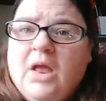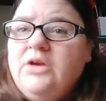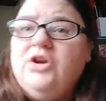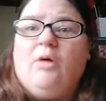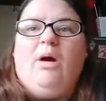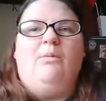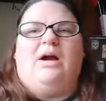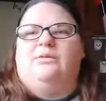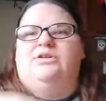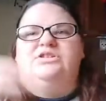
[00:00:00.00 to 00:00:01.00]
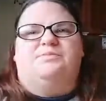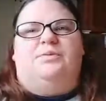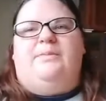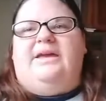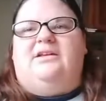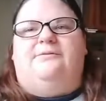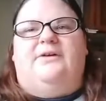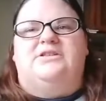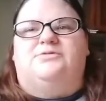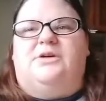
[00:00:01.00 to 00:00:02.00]
You know what? Why don't we just make it a
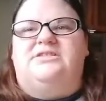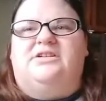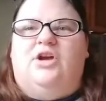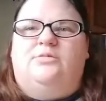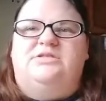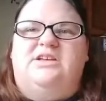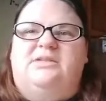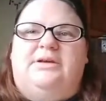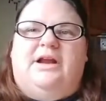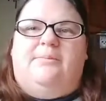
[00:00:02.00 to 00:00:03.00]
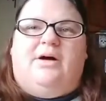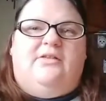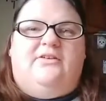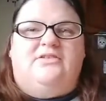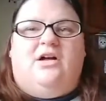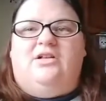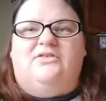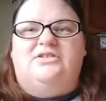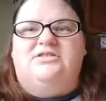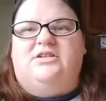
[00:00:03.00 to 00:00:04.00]
fence raising homestead meetup? All
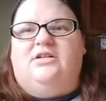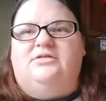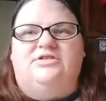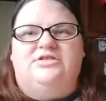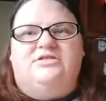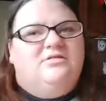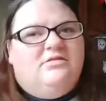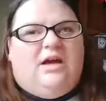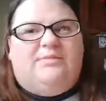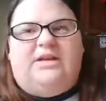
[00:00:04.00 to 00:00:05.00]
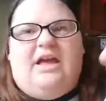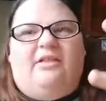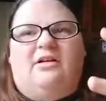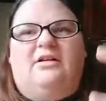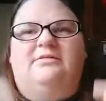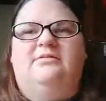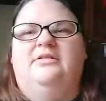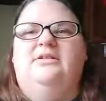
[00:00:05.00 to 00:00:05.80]
of us, you know, can just come together, and